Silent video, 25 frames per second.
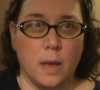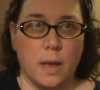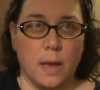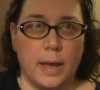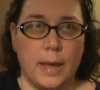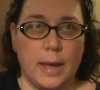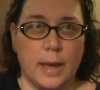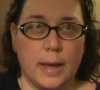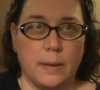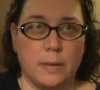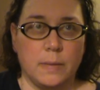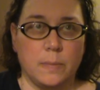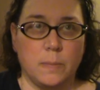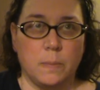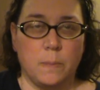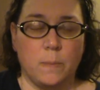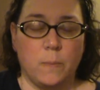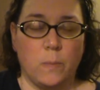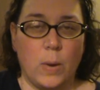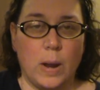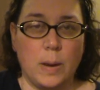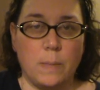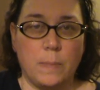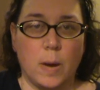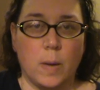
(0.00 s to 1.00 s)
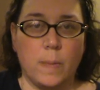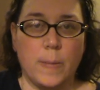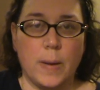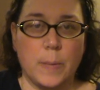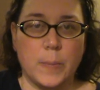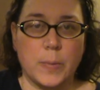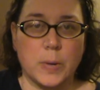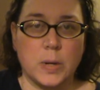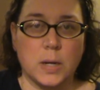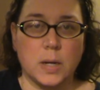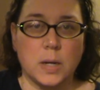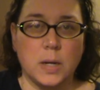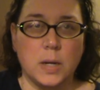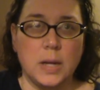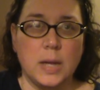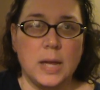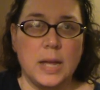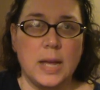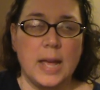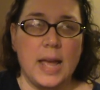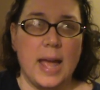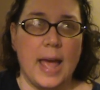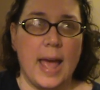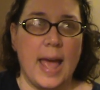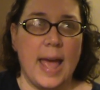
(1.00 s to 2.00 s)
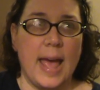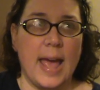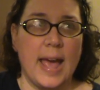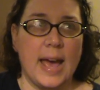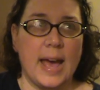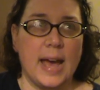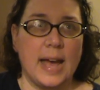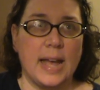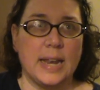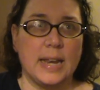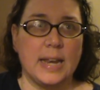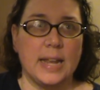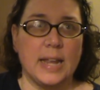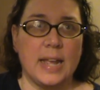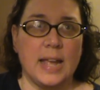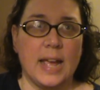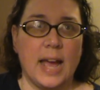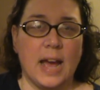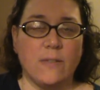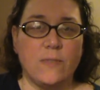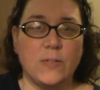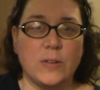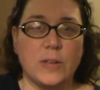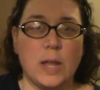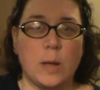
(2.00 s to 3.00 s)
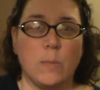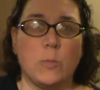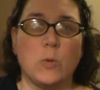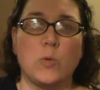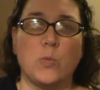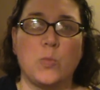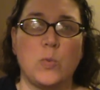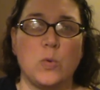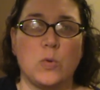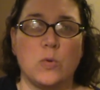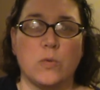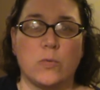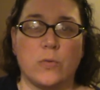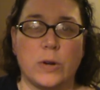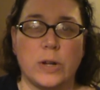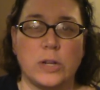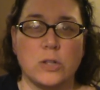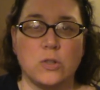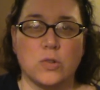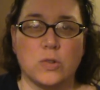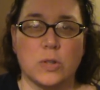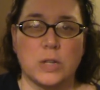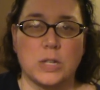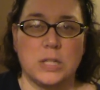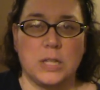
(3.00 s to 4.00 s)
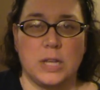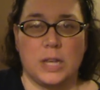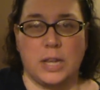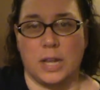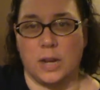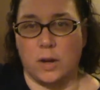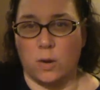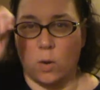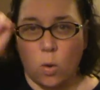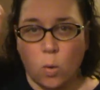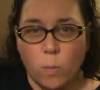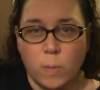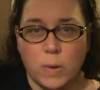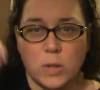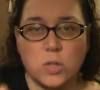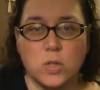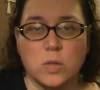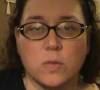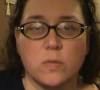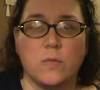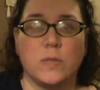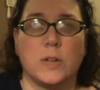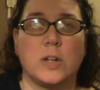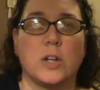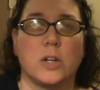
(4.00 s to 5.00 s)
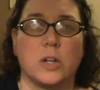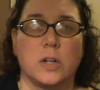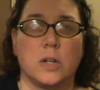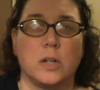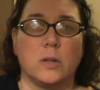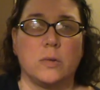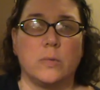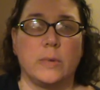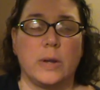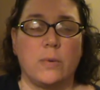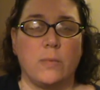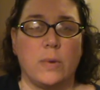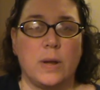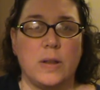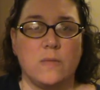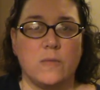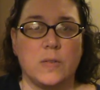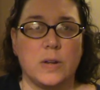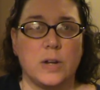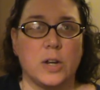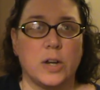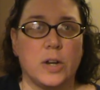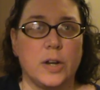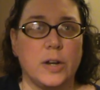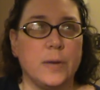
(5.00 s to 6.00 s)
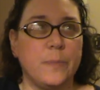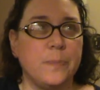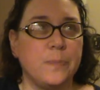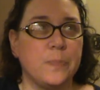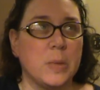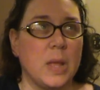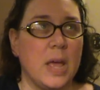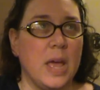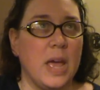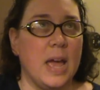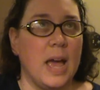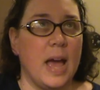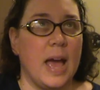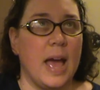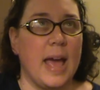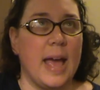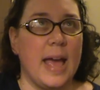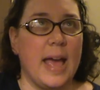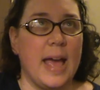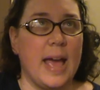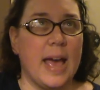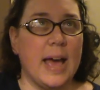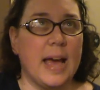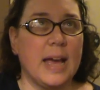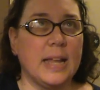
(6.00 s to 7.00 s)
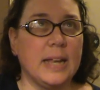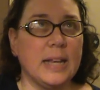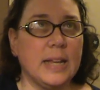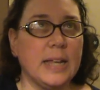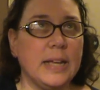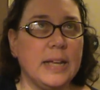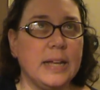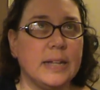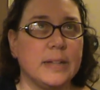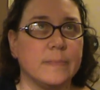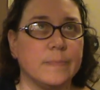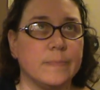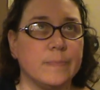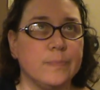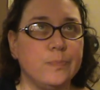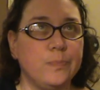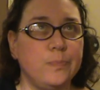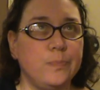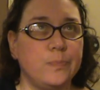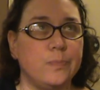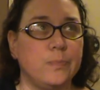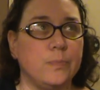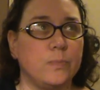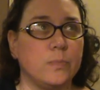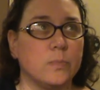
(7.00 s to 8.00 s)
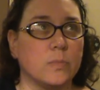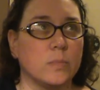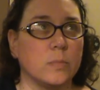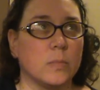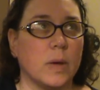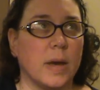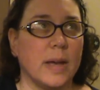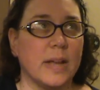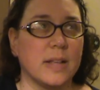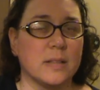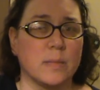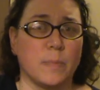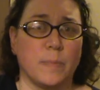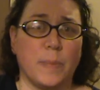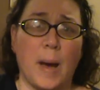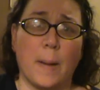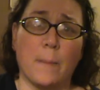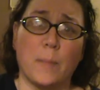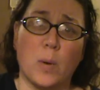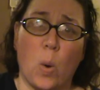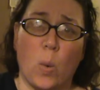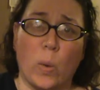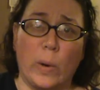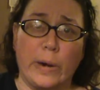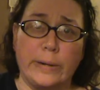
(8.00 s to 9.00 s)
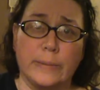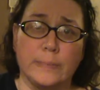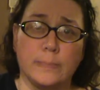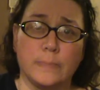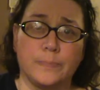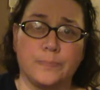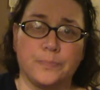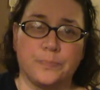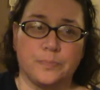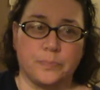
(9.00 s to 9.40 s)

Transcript: and red bell pepper and half a tablespoon of ranch dressing and a whole bunch of vinegar, red wine vinegar. And I had some popcorn.